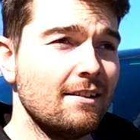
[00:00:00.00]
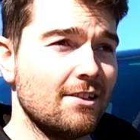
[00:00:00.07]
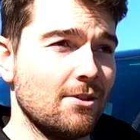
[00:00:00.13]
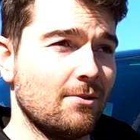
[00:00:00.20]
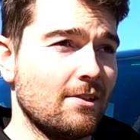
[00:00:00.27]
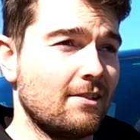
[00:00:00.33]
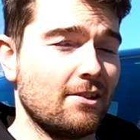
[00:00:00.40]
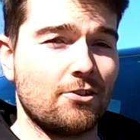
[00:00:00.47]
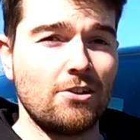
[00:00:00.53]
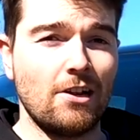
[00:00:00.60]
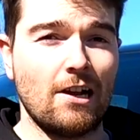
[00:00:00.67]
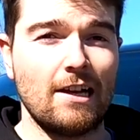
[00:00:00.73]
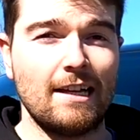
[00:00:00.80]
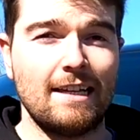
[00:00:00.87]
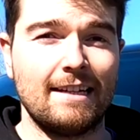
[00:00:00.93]
So it's the
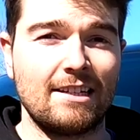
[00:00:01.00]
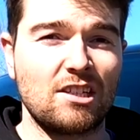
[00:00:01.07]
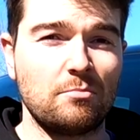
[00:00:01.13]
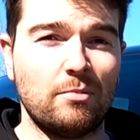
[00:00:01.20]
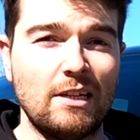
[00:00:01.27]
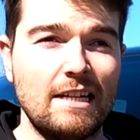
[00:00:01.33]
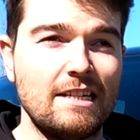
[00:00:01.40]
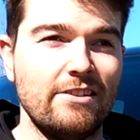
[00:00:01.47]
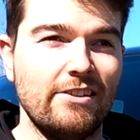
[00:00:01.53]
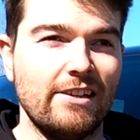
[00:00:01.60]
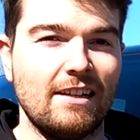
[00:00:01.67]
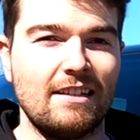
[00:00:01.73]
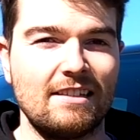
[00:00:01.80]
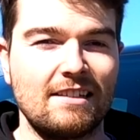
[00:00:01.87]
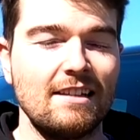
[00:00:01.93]
truck I can explain to you
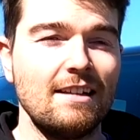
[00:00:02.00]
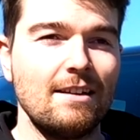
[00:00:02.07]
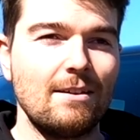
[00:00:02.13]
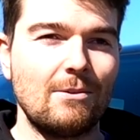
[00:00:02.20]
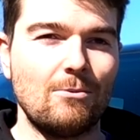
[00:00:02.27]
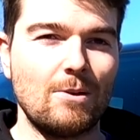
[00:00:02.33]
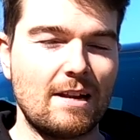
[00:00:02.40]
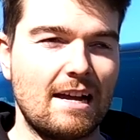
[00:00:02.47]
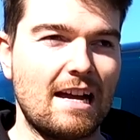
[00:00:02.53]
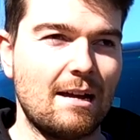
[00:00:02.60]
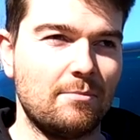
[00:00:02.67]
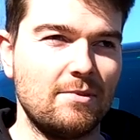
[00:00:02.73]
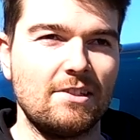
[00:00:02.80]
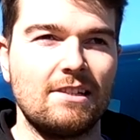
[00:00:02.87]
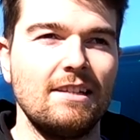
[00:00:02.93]
guys what
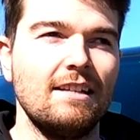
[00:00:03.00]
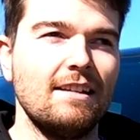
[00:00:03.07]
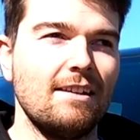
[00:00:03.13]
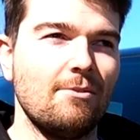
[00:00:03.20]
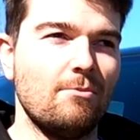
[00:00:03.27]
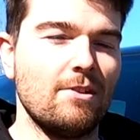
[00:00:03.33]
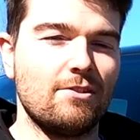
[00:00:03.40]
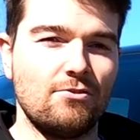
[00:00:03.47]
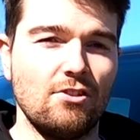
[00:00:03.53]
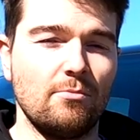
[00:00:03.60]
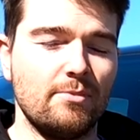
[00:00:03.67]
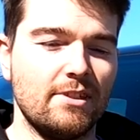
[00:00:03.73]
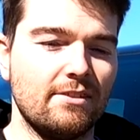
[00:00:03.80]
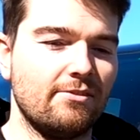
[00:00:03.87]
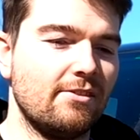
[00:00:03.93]
happens with two
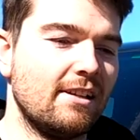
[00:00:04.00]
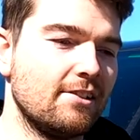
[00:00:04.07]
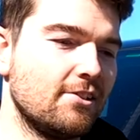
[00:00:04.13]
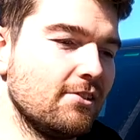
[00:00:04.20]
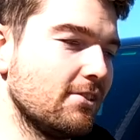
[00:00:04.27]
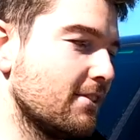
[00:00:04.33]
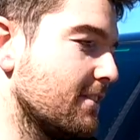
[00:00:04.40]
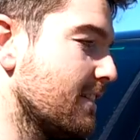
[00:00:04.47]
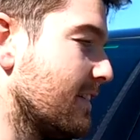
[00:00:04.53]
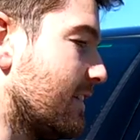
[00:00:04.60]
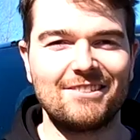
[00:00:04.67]
open differentials.